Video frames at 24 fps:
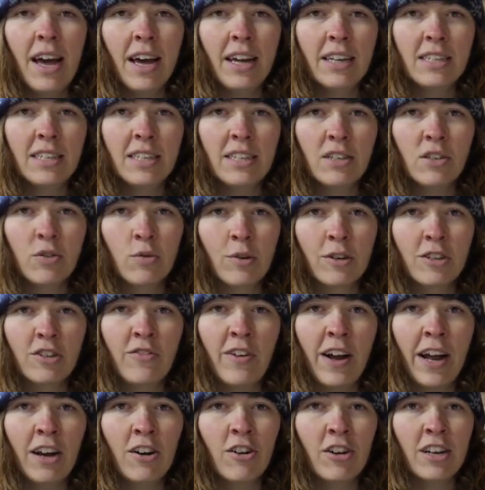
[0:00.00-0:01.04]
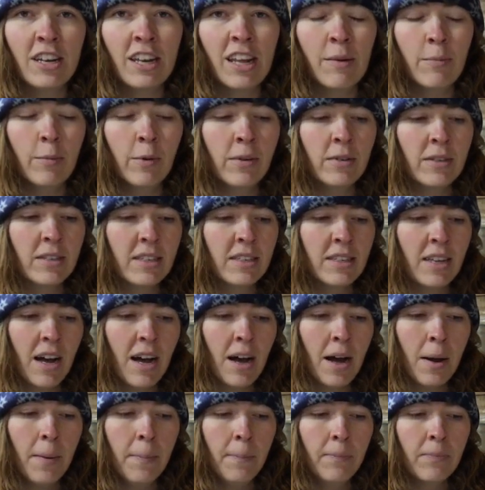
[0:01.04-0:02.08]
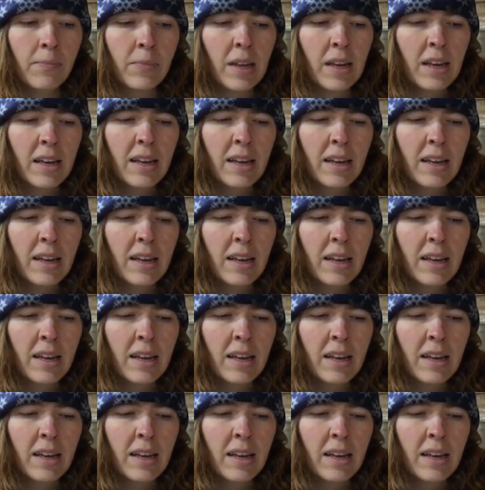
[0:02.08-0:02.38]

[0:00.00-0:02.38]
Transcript: I did torch-fired enamels. Um,